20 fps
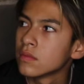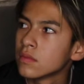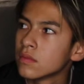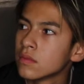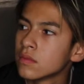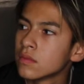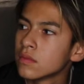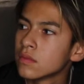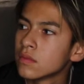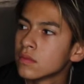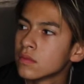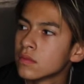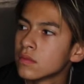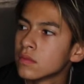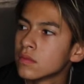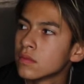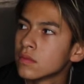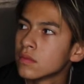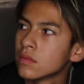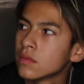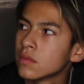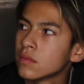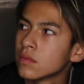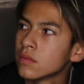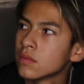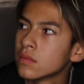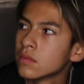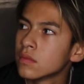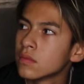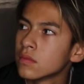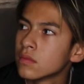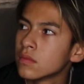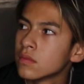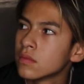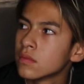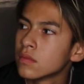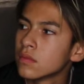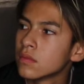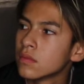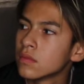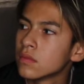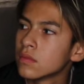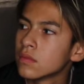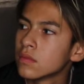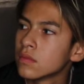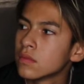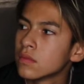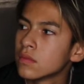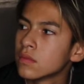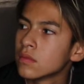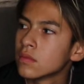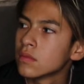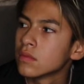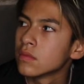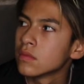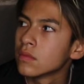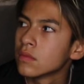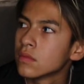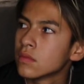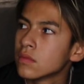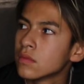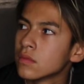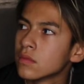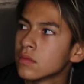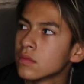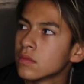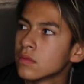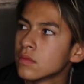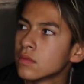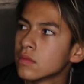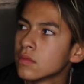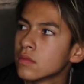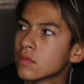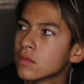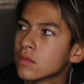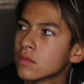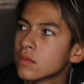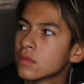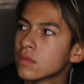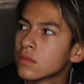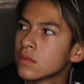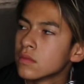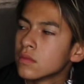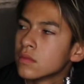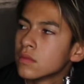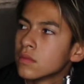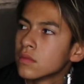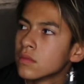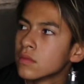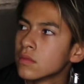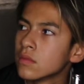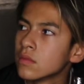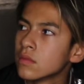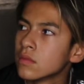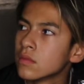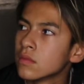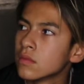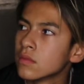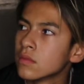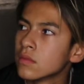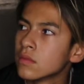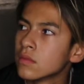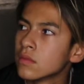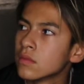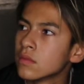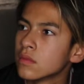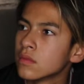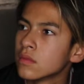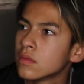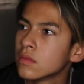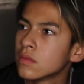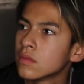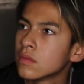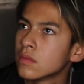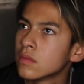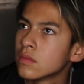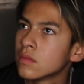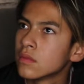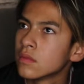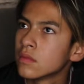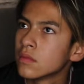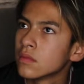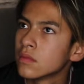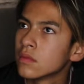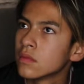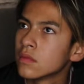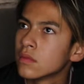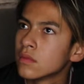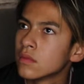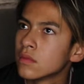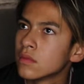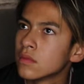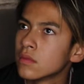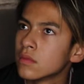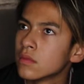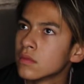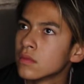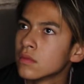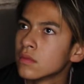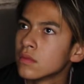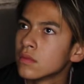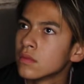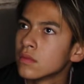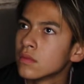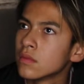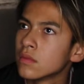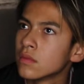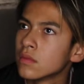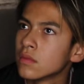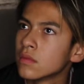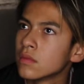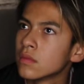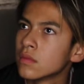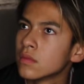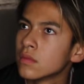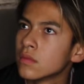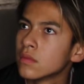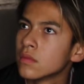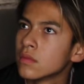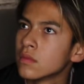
The person shown says nothing.